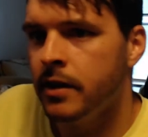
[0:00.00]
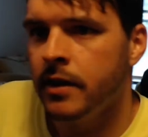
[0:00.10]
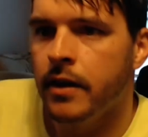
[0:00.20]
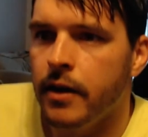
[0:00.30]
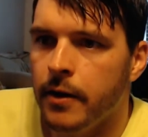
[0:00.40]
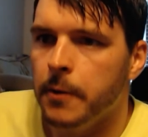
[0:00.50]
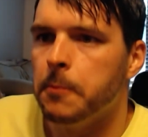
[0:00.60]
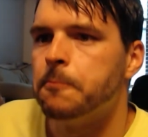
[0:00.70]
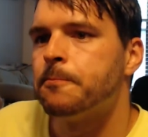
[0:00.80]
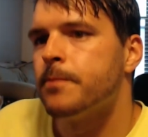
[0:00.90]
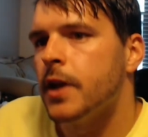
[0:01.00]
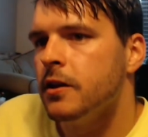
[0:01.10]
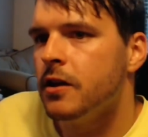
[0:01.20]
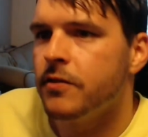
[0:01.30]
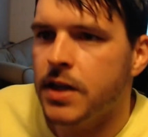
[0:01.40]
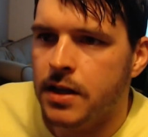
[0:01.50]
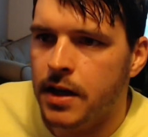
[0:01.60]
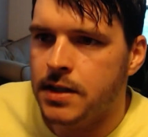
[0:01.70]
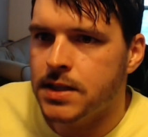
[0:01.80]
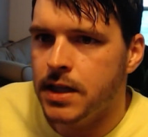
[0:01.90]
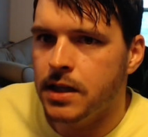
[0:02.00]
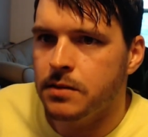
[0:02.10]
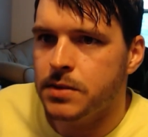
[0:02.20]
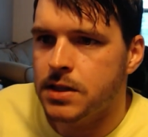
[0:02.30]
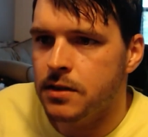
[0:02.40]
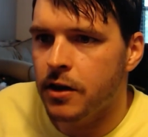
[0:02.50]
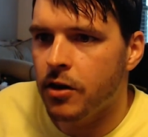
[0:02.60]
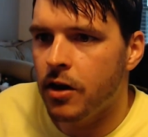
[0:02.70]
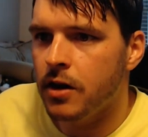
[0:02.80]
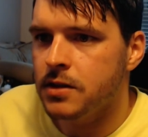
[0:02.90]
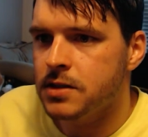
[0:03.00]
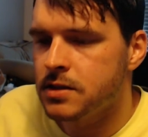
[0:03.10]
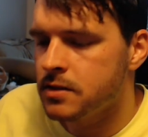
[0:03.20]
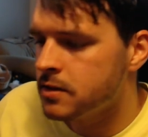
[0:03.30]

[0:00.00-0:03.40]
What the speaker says: I love the Atlanta teams, Atlanta Hawks,